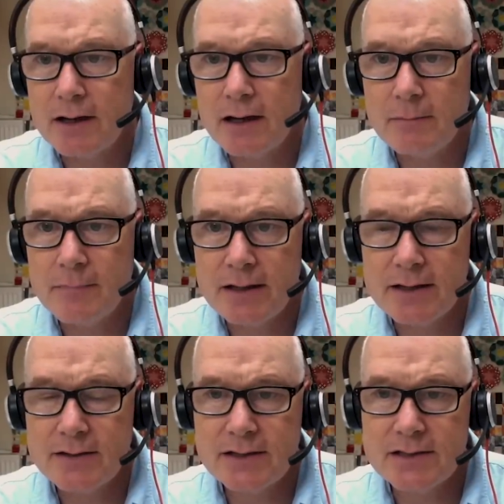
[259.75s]
Um, and
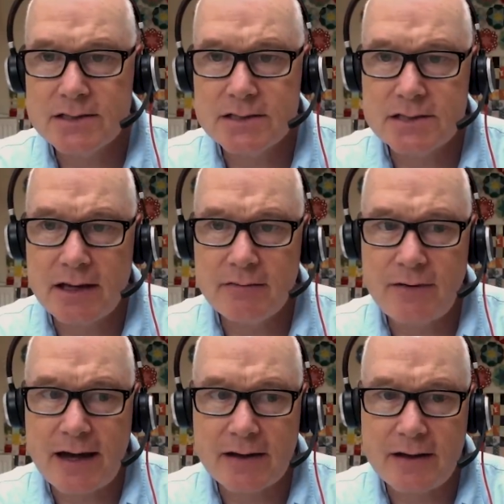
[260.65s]
I think this is a
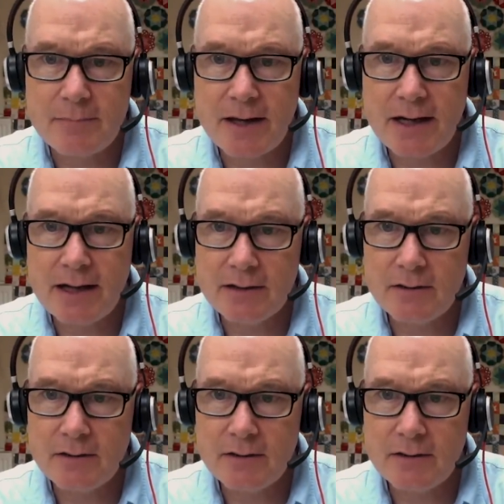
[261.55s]
fact that many,